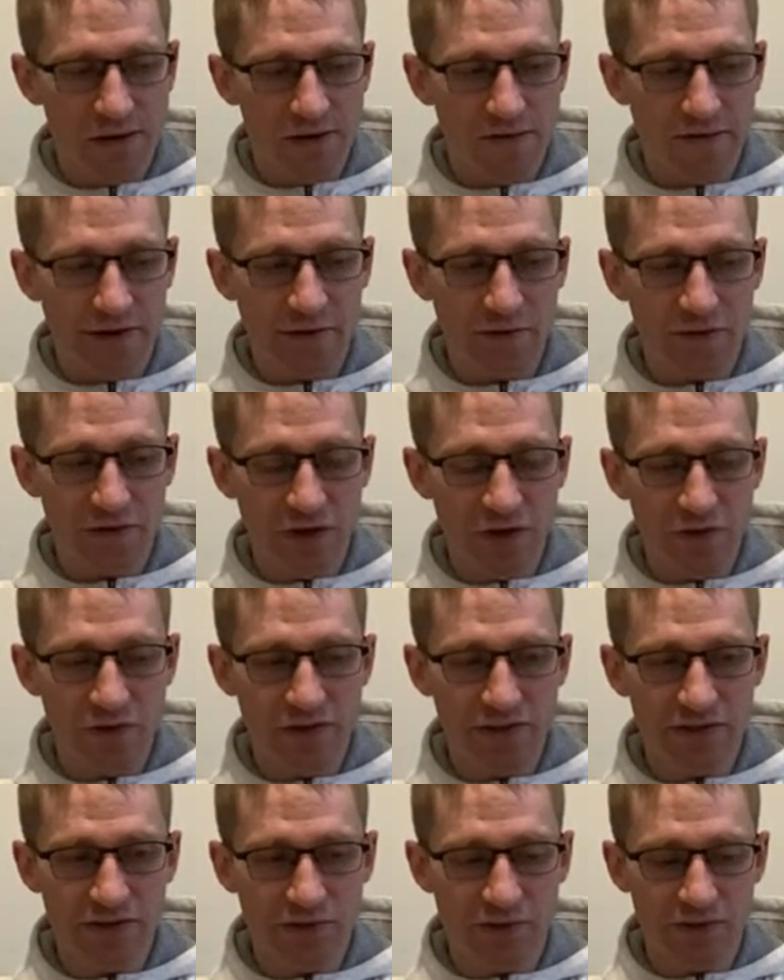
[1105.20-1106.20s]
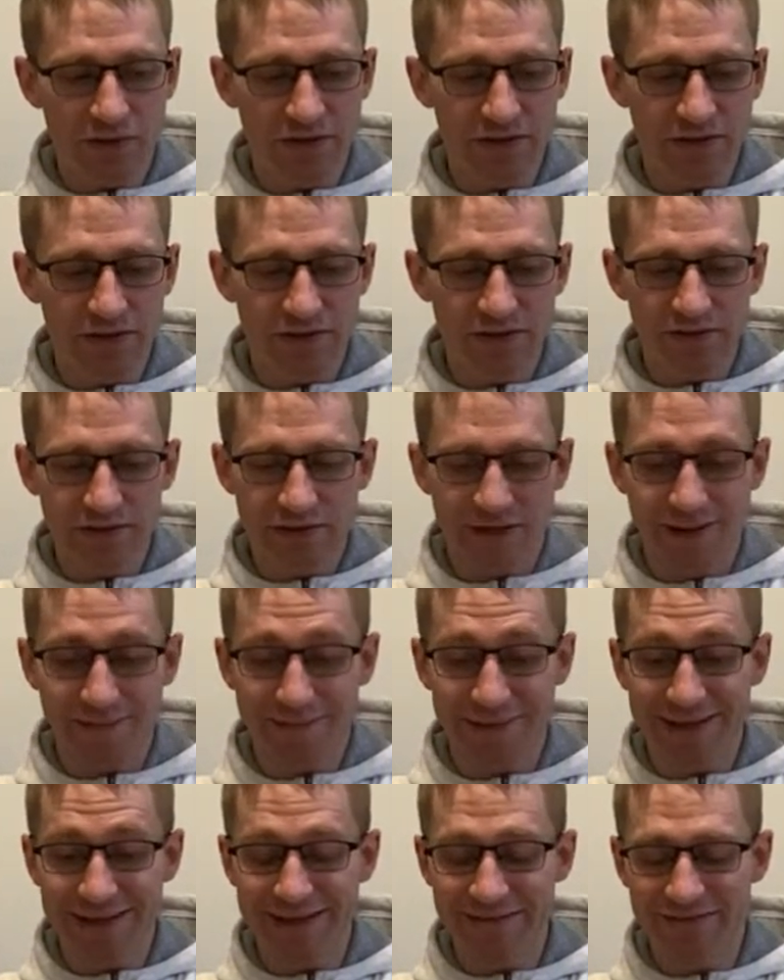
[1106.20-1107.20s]
I don't know the source,
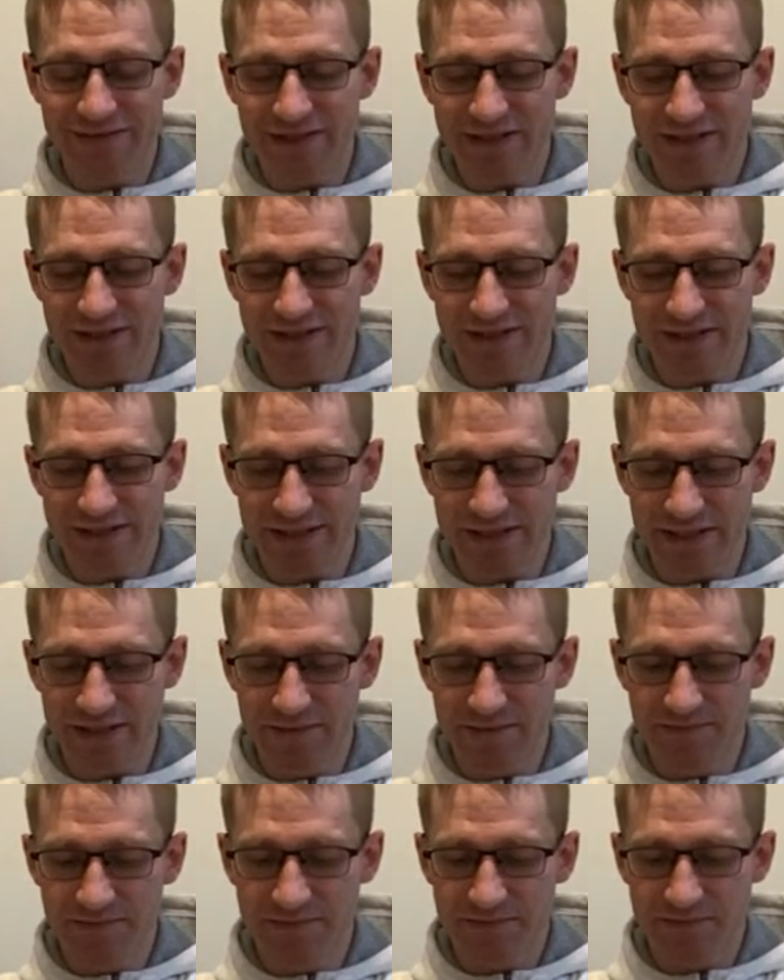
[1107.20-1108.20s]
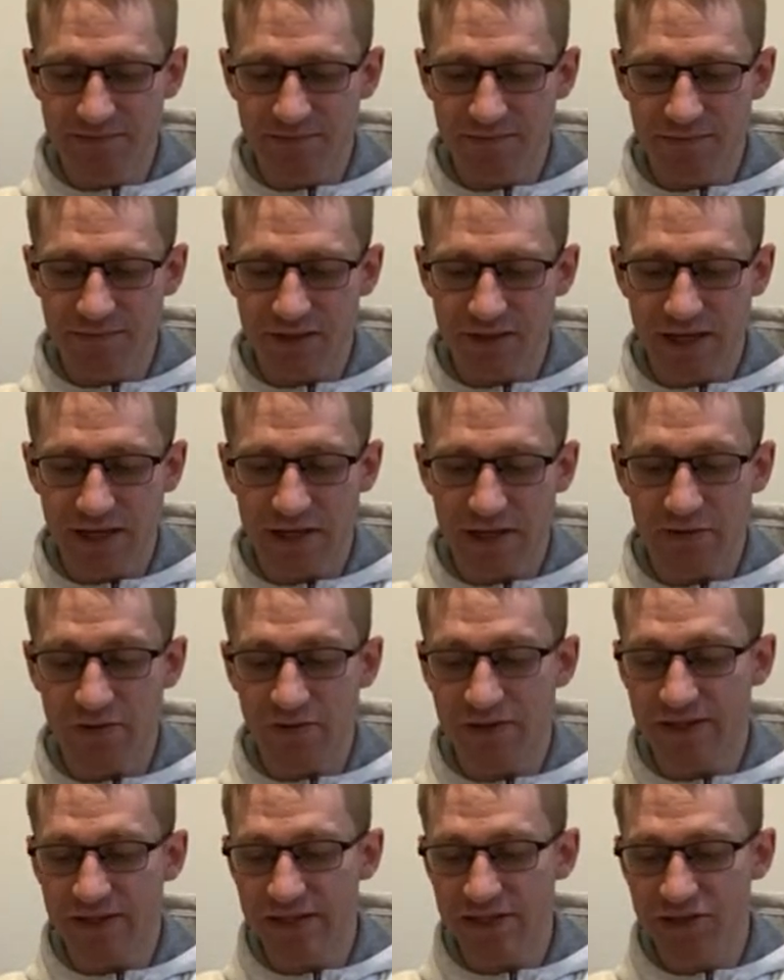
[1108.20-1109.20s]
I'm gifted a tea, I go to
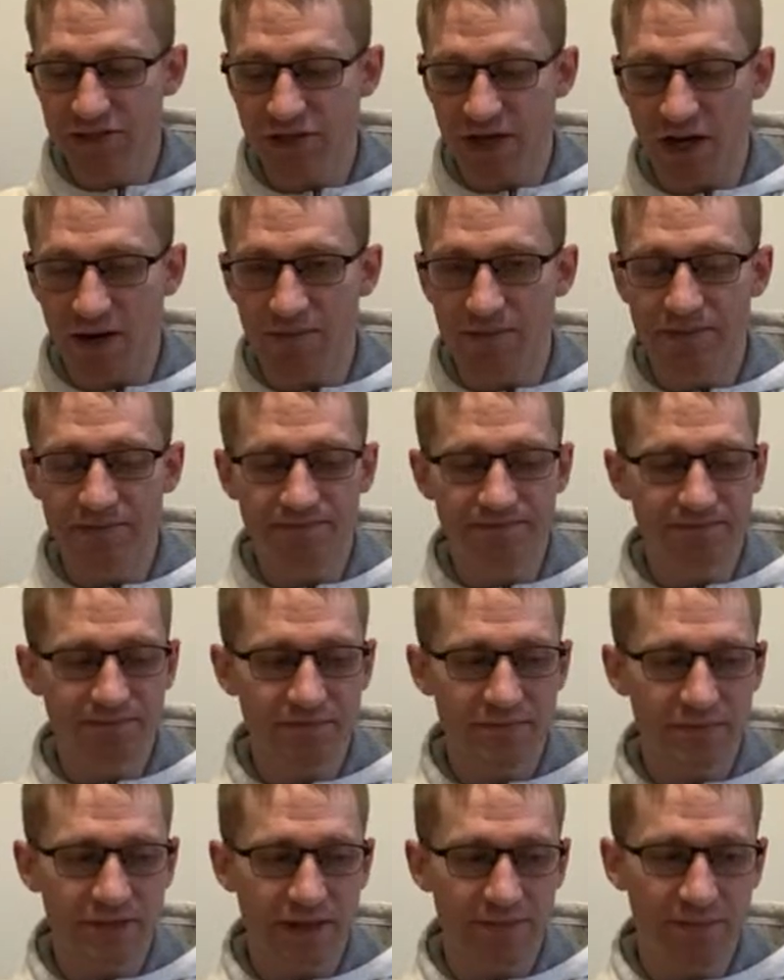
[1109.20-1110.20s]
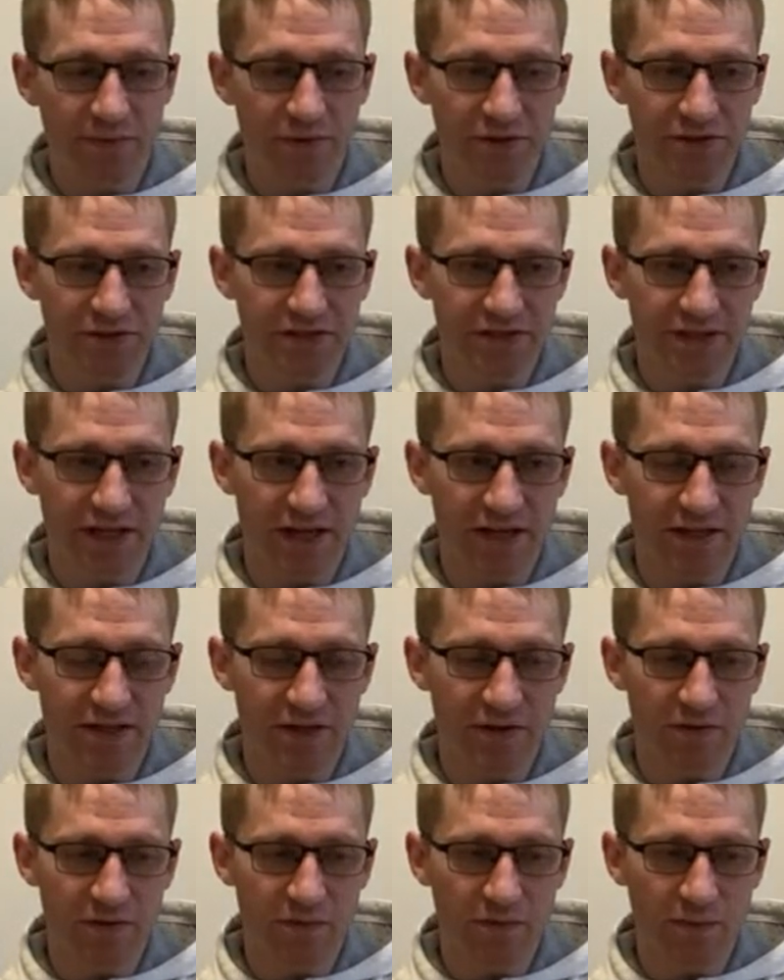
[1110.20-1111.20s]
a tea shop, I purchase an
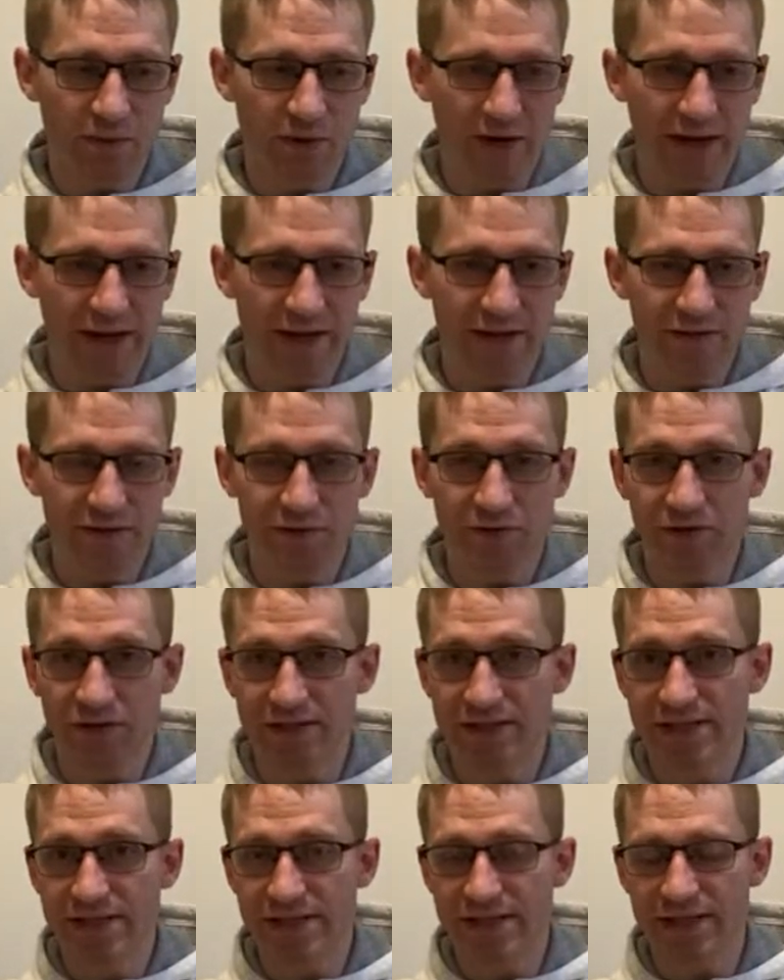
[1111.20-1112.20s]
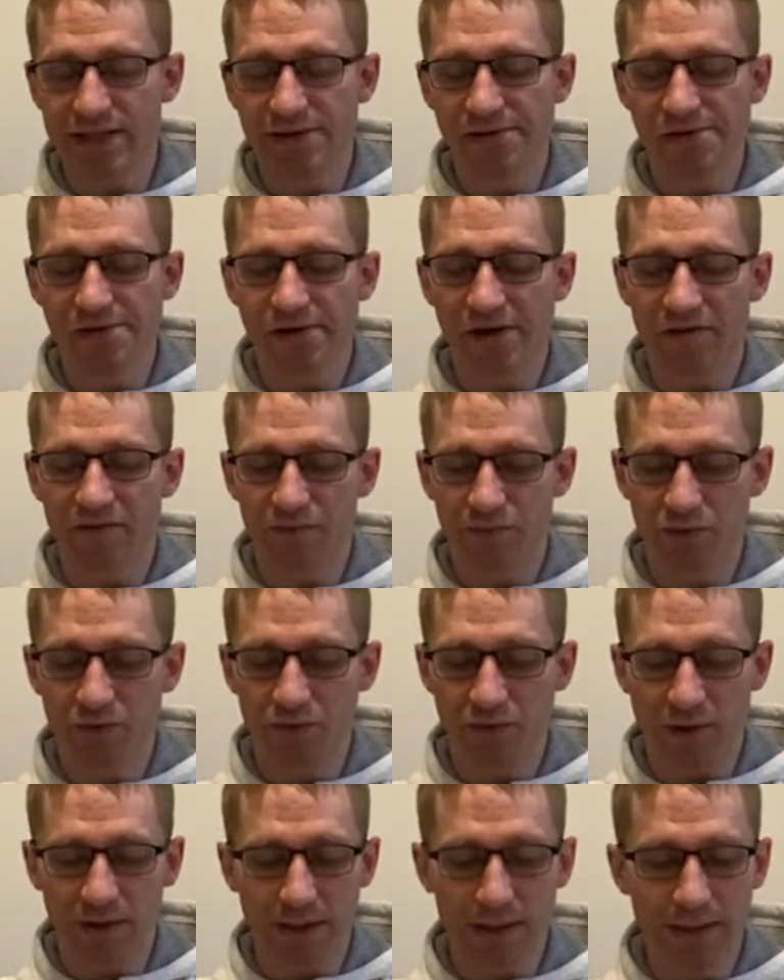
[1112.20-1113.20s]
unknown brand or tea of
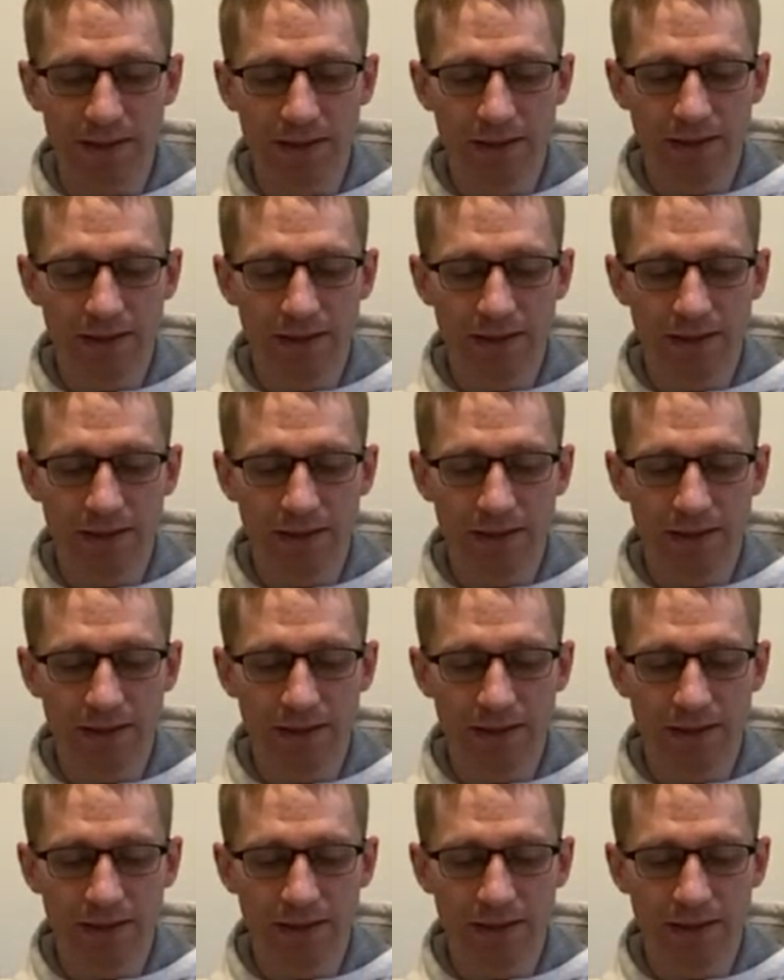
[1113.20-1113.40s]
pour,